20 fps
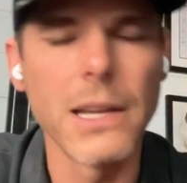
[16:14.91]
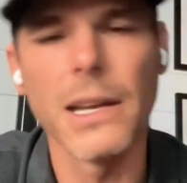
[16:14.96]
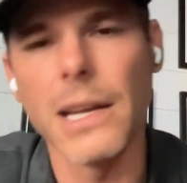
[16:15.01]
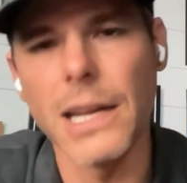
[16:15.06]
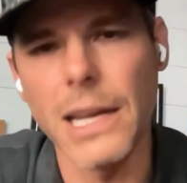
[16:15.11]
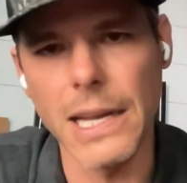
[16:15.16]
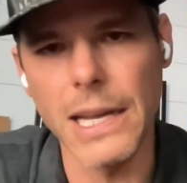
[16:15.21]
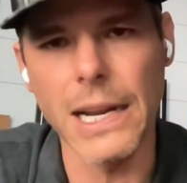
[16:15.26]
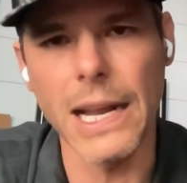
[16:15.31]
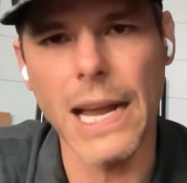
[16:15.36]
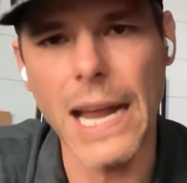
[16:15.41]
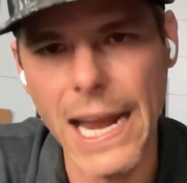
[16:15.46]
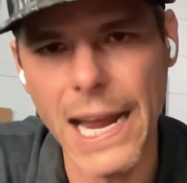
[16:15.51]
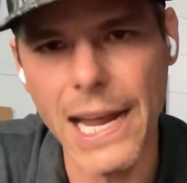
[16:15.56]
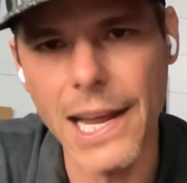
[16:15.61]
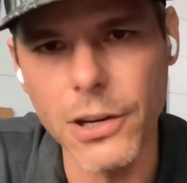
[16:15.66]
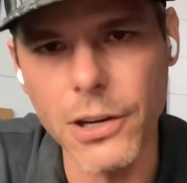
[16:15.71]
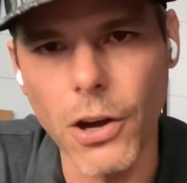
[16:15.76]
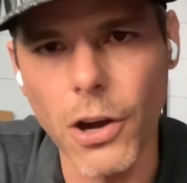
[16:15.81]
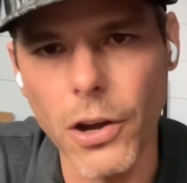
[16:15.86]
and a
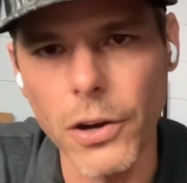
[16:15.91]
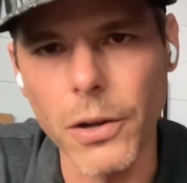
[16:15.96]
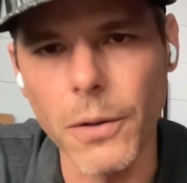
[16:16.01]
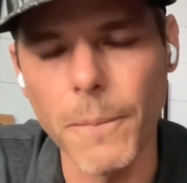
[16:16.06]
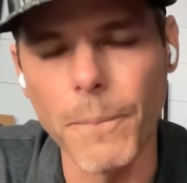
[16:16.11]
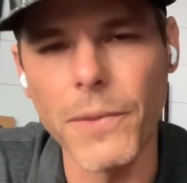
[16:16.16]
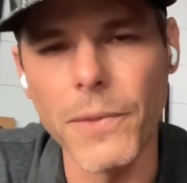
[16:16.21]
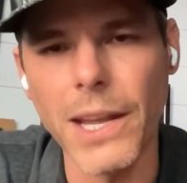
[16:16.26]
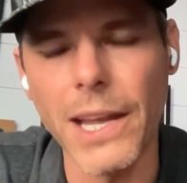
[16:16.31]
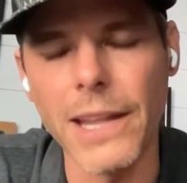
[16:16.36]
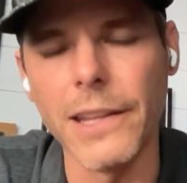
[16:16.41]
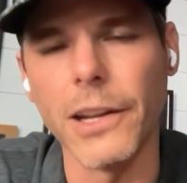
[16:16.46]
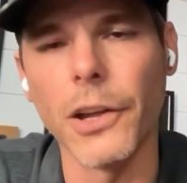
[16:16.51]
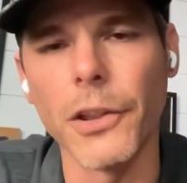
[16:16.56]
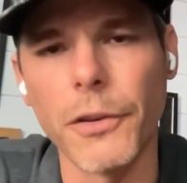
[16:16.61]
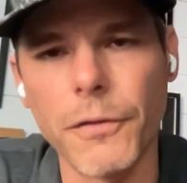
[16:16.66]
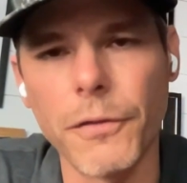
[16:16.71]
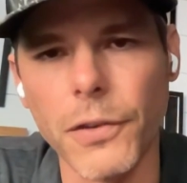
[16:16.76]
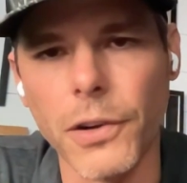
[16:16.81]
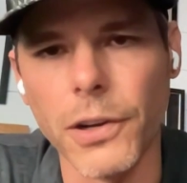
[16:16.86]
hand on them and the
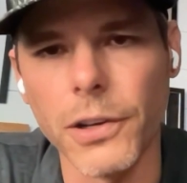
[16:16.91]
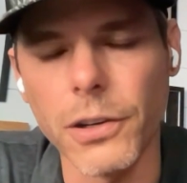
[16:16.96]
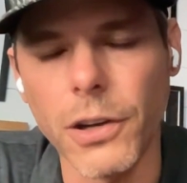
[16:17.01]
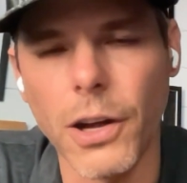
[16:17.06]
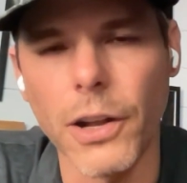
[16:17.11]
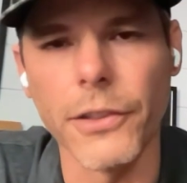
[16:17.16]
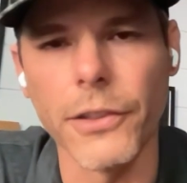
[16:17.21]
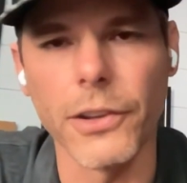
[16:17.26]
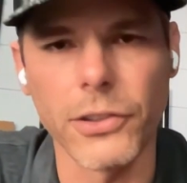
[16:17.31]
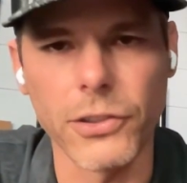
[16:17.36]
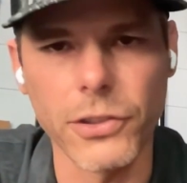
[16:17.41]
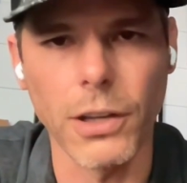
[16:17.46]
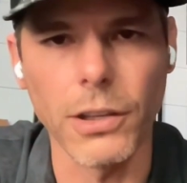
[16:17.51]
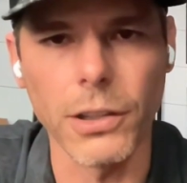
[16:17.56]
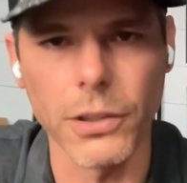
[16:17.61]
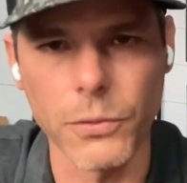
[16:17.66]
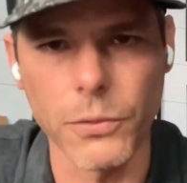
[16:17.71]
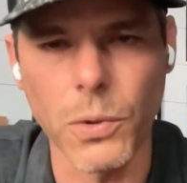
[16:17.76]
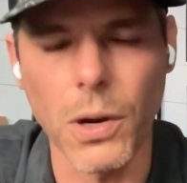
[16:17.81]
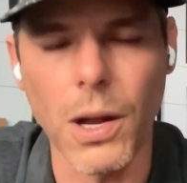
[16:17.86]
other foot on the
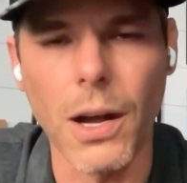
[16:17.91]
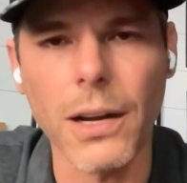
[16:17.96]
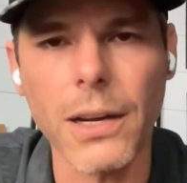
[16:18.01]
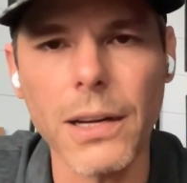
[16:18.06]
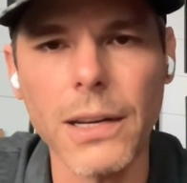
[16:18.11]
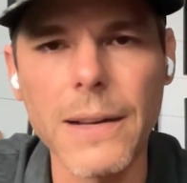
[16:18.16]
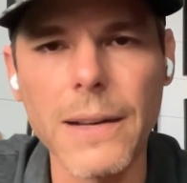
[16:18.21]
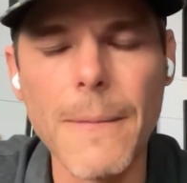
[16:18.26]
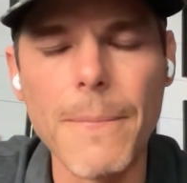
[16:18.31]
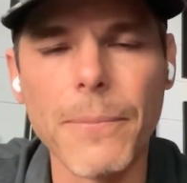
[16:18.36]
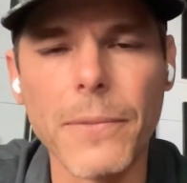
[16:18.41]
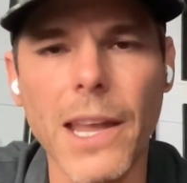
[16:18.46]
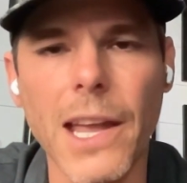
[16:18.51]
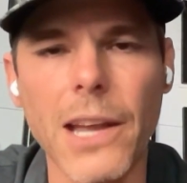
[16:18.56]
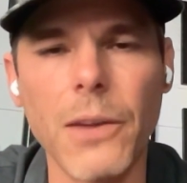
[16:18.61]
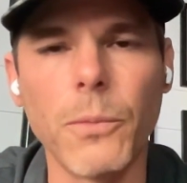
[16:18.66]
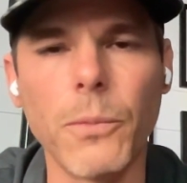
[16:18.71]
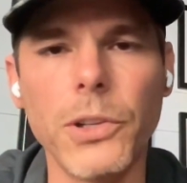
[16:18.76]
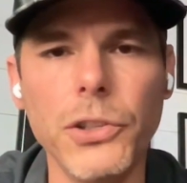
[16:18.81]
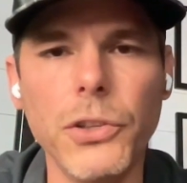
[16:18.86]
solid rock.
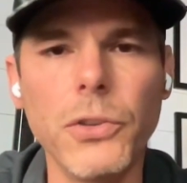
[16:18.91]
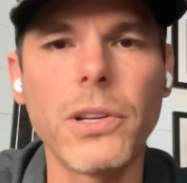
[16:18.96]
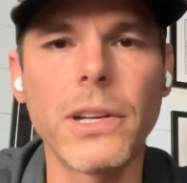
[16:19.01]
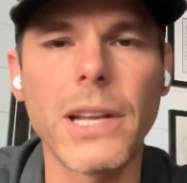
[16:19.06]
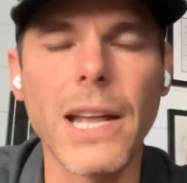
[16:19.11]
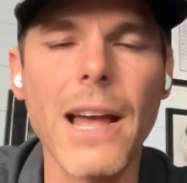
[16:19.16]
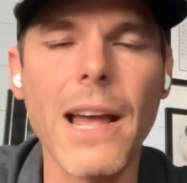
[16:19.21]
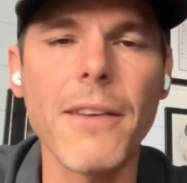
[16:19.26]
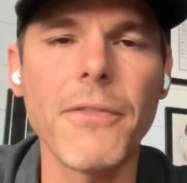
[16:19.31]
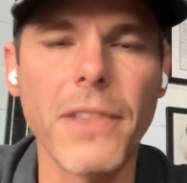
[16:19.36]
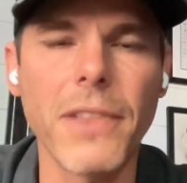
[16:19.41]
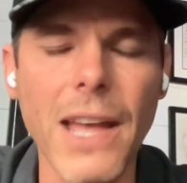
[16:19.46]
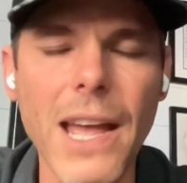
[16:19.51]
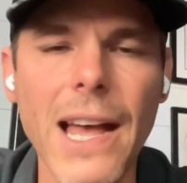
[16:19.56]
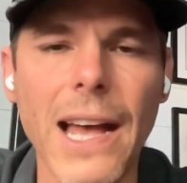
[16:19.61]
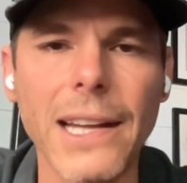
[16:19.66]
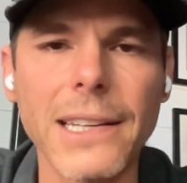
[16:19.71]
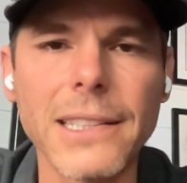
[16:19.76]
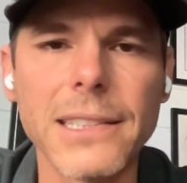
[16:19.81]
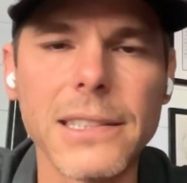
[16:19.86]
And when you could have
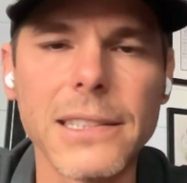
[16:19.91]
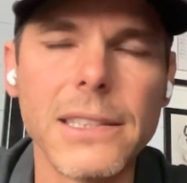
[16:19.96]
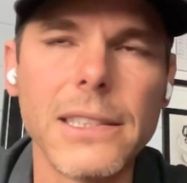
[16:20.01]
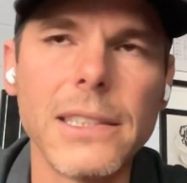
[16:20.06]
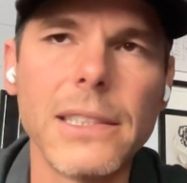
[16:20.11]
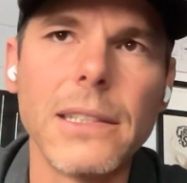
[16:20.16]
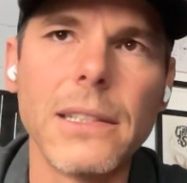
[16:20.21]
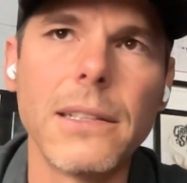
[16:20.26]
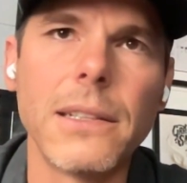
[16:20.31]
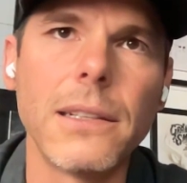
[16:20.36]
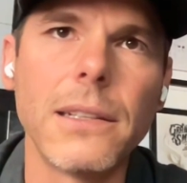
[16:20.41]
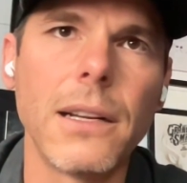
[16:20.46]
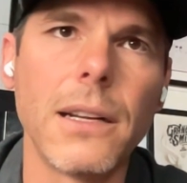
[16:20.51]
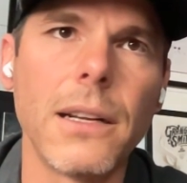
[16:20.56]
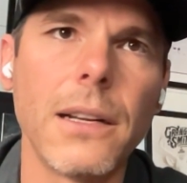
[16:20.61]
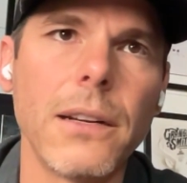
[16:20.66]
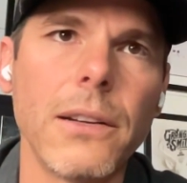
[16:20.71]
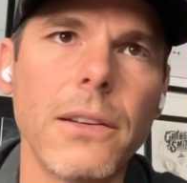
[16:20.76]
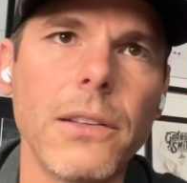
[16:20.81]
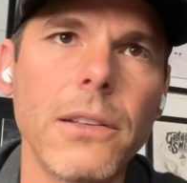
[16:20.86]
that,
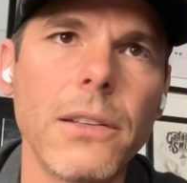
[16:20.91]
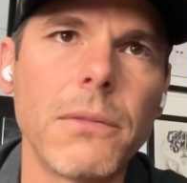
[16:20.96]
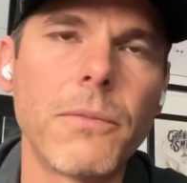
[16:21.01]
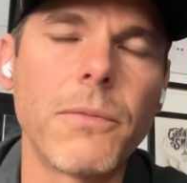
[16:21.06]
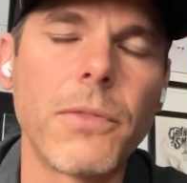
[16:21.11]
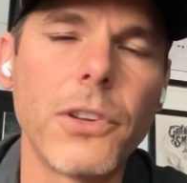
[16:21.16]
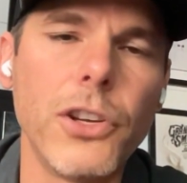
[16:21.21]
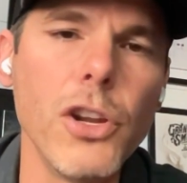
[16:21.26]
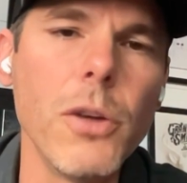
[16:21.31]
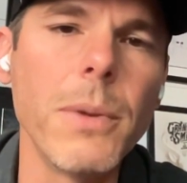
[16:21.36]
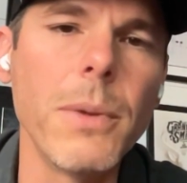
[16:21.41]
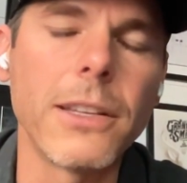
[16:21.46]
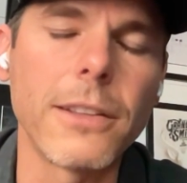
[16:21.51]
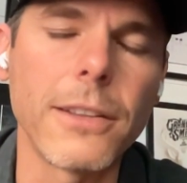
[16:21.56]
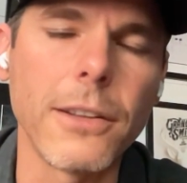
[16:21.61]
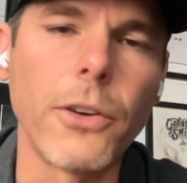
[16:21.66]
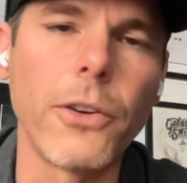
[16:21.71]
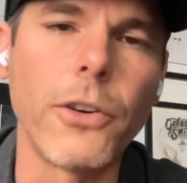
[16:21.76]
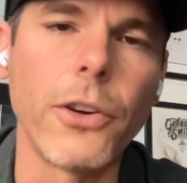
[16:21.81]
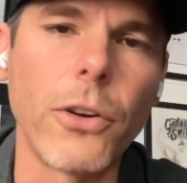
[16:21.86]
for humans
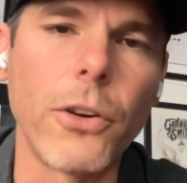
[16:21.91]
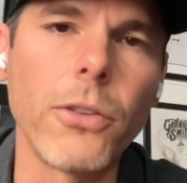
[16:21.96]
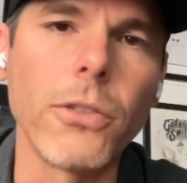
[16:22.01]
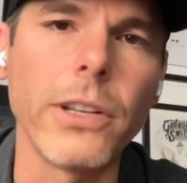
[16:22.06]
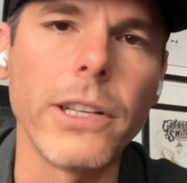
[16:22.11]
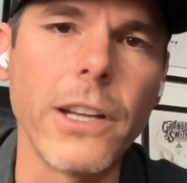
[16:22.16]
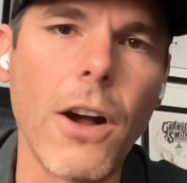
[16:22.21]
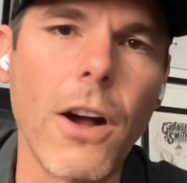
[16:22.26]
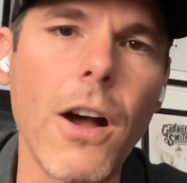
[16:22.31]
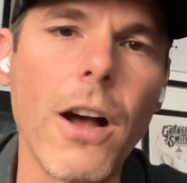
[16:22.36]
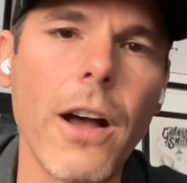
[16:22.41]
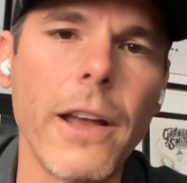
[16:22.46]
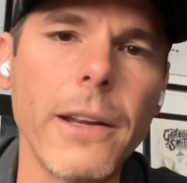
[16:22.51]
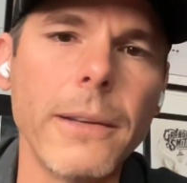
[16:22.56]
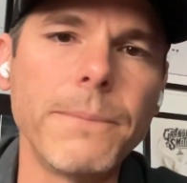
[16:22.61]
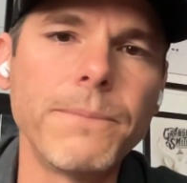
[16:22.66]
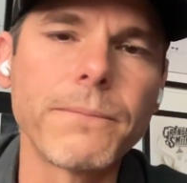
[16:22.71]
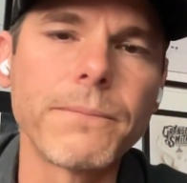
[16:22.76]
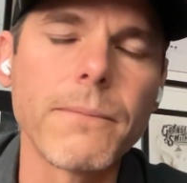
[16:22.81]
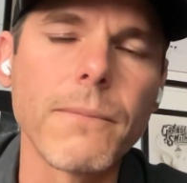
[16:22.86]
learn early on
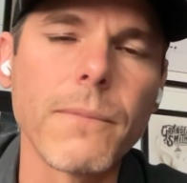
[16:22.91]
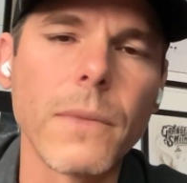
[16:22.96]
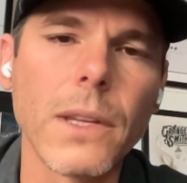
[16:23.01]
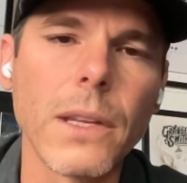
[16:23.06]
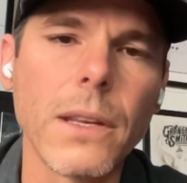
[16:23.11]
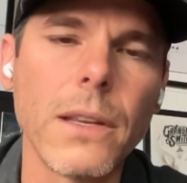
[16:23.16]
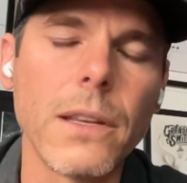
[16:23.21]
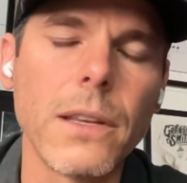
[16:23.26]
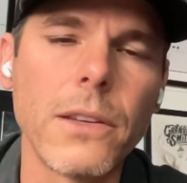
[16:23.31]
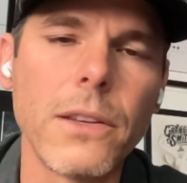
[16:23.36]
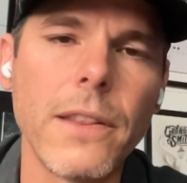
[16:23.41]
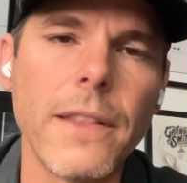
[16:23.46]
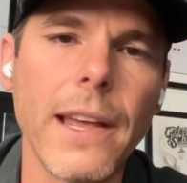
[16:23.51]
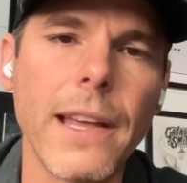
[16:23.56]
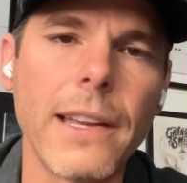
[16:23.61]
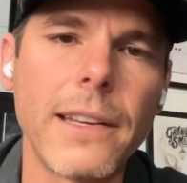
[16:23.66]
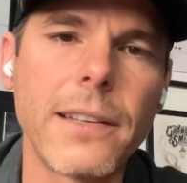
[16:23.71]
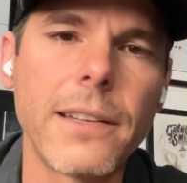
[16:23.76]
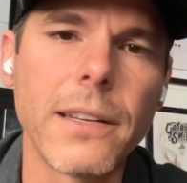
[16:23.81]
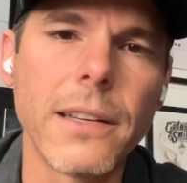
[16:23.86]

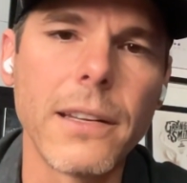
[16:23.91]
that